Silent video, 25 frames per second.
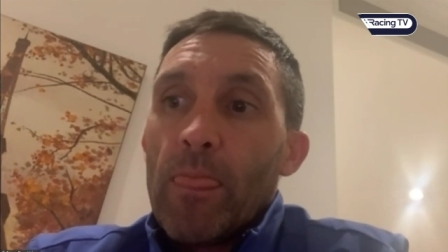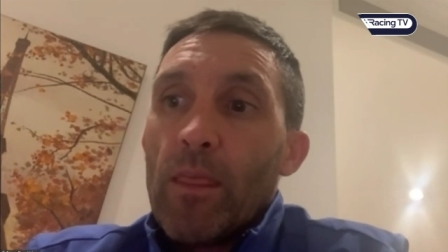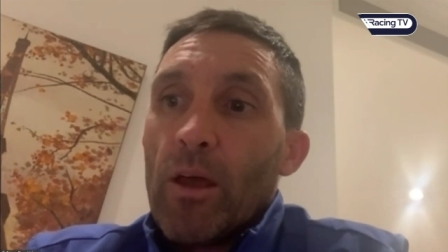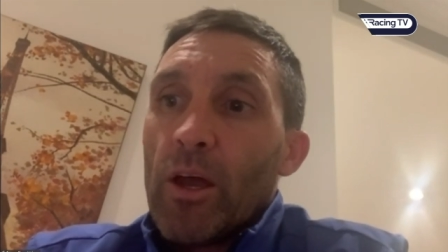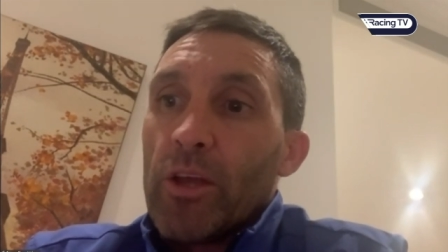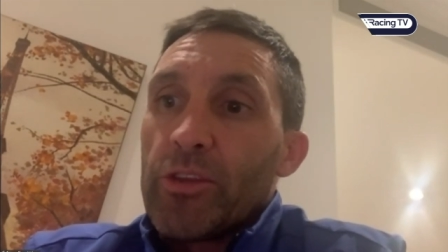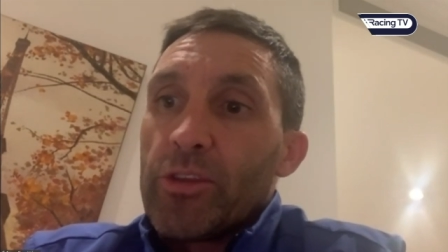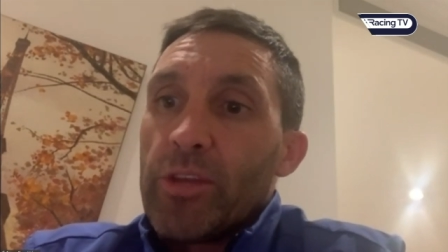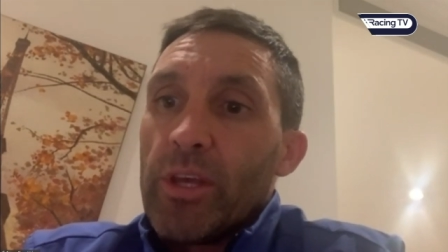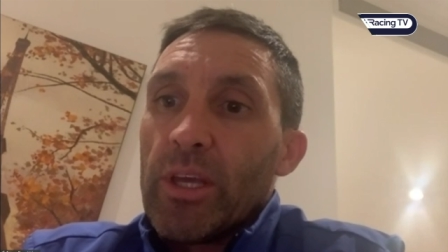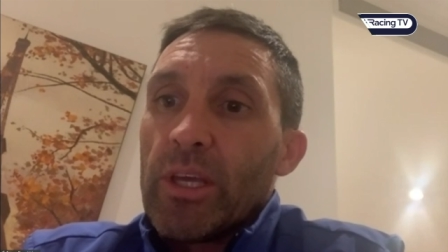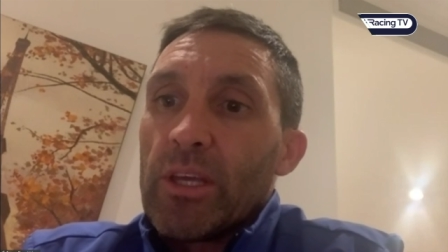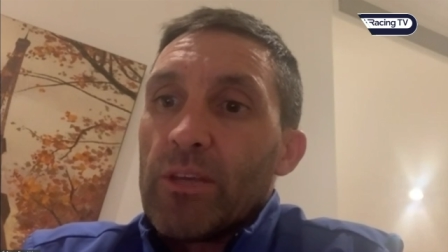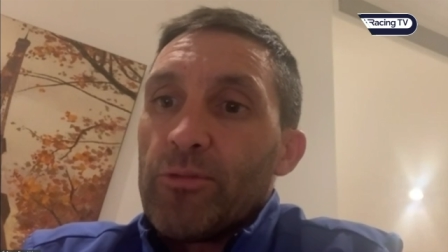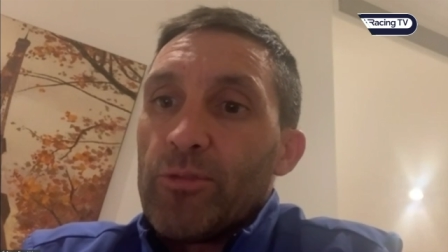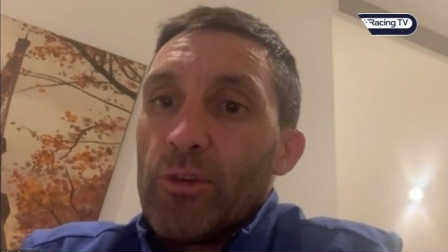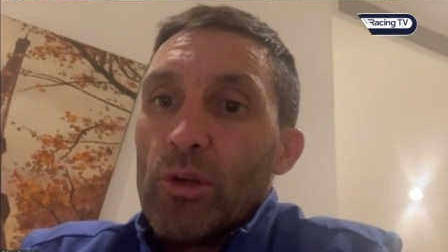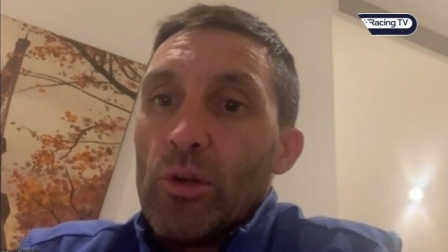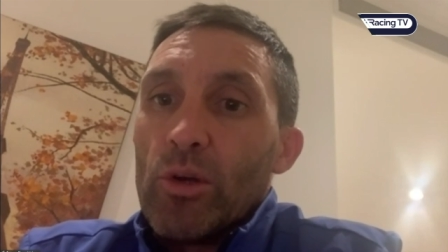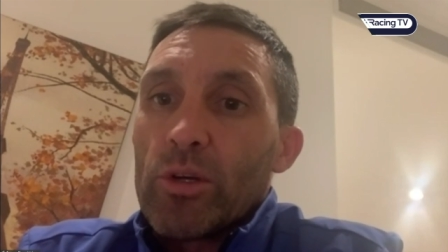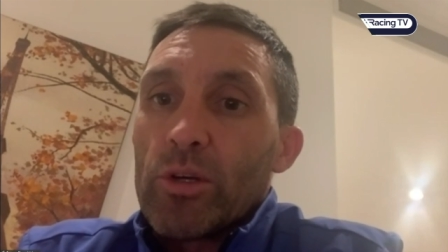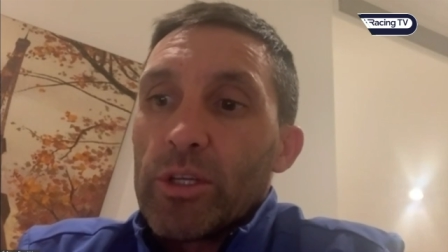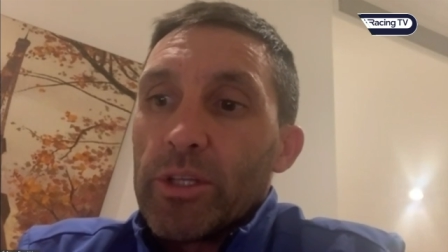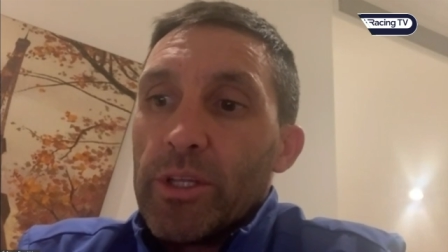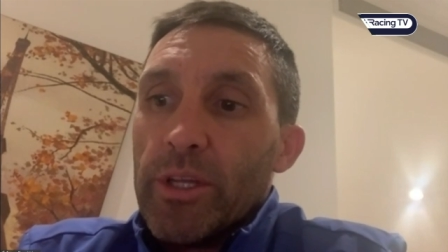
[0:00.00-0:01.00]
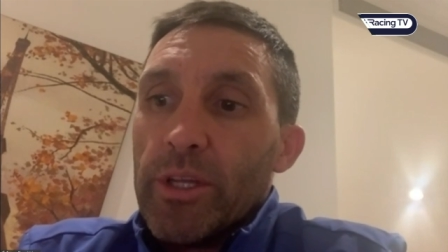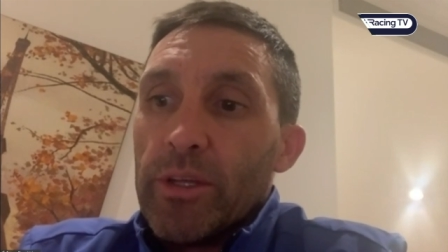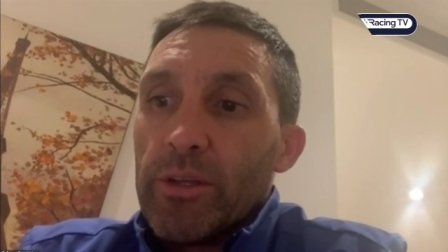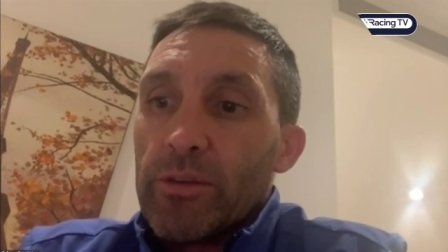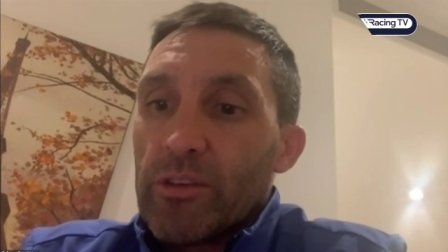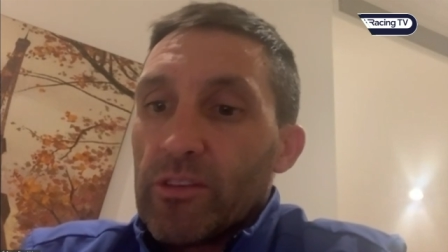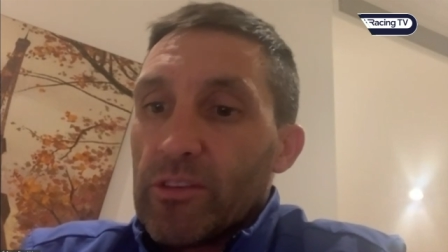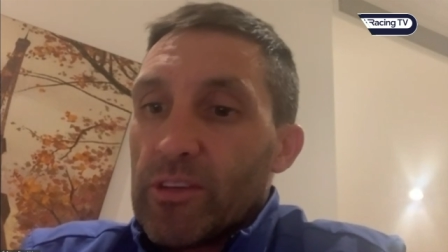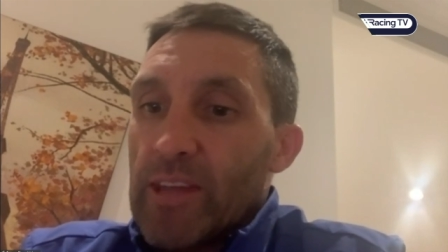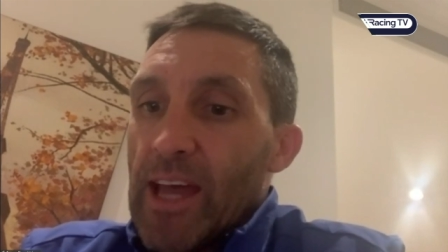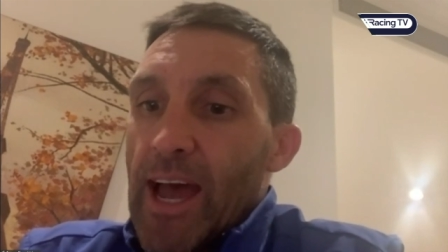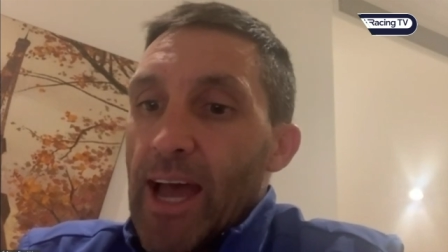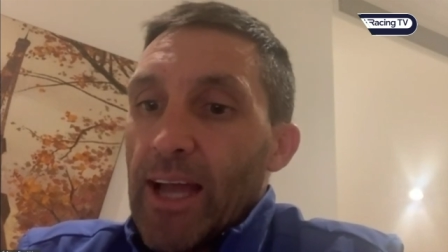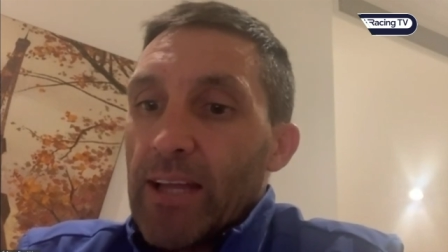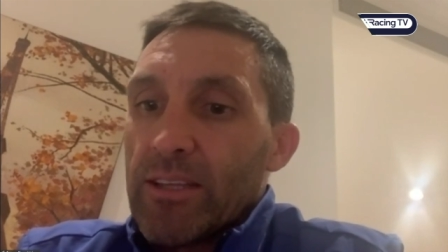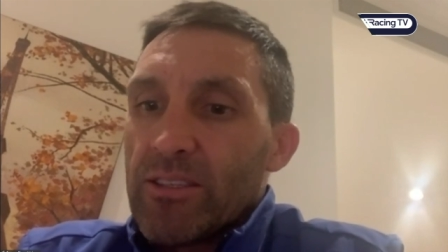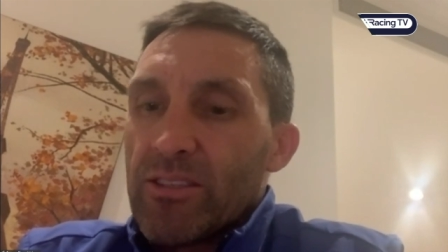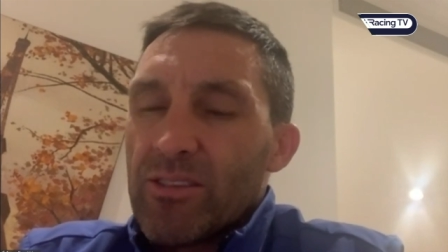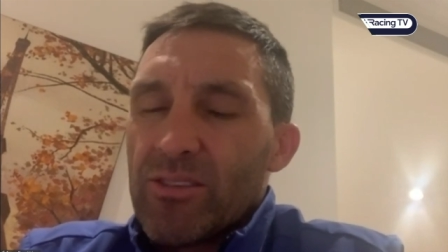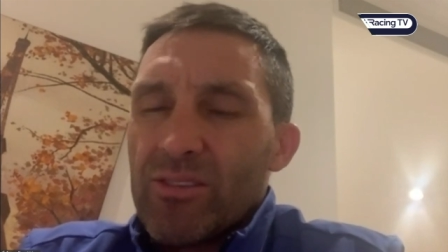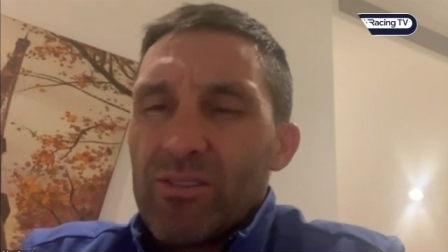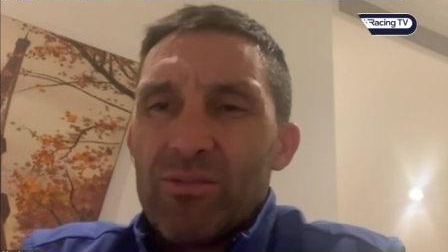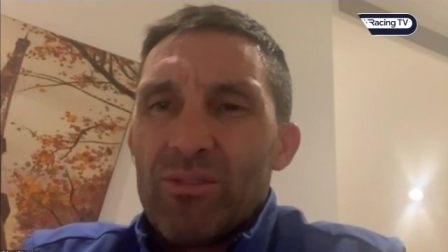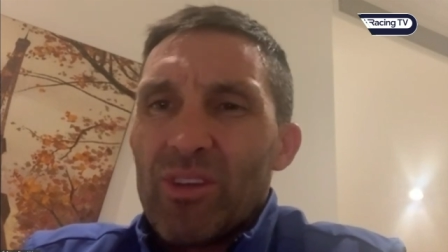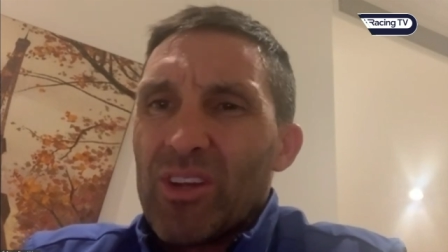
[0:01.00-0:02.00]
I think if you look at the stats,
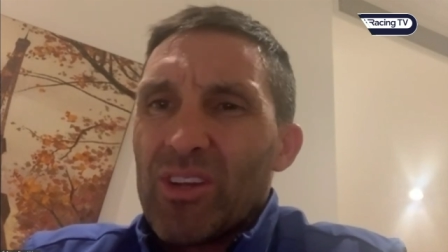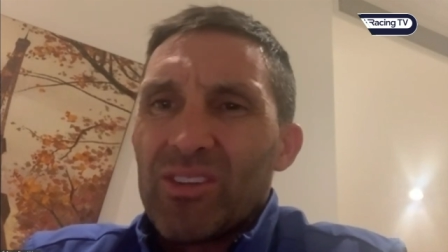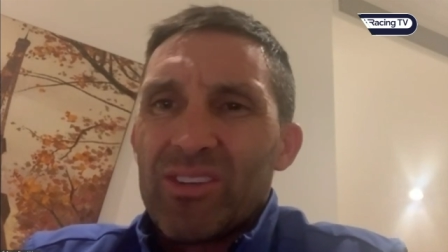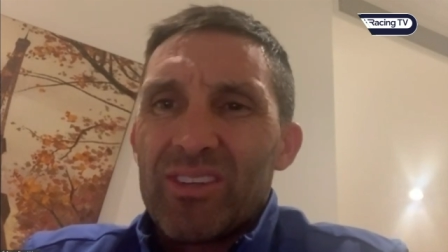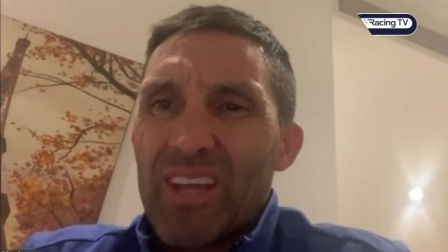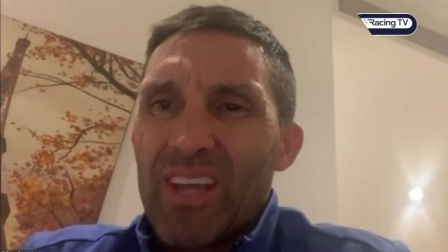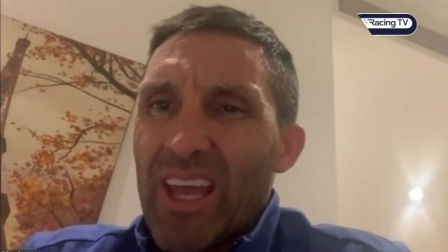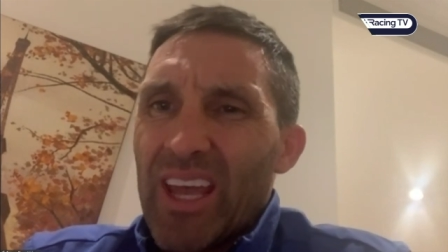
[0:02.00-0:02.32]
not